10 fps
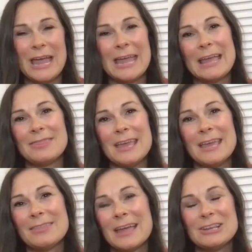And I
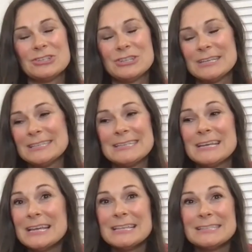think that it's just
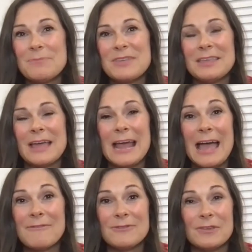something that I
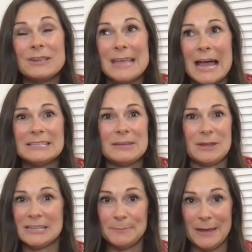have yet to
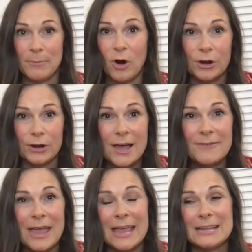get to be a part
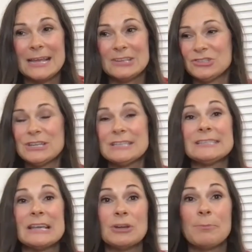of. And it's
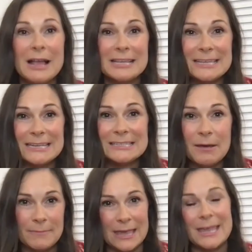just such a blessing to
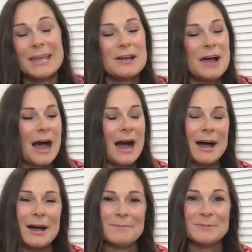me.
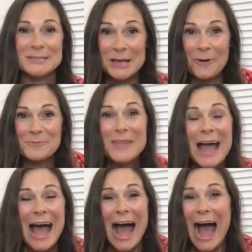So
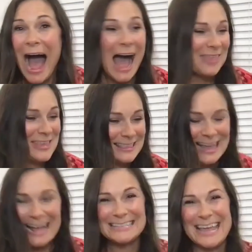I think
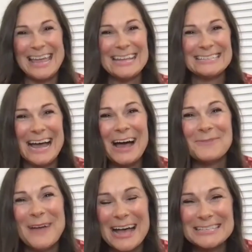that's it.
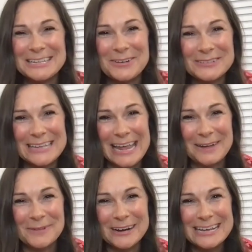I'll pass it over to
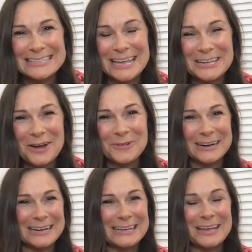Amber because I know
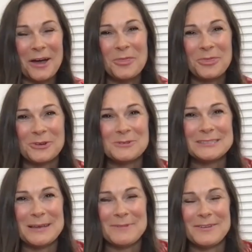we're going to go through
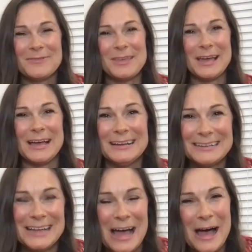some of the
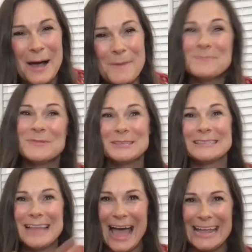
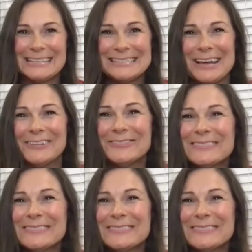slides. So.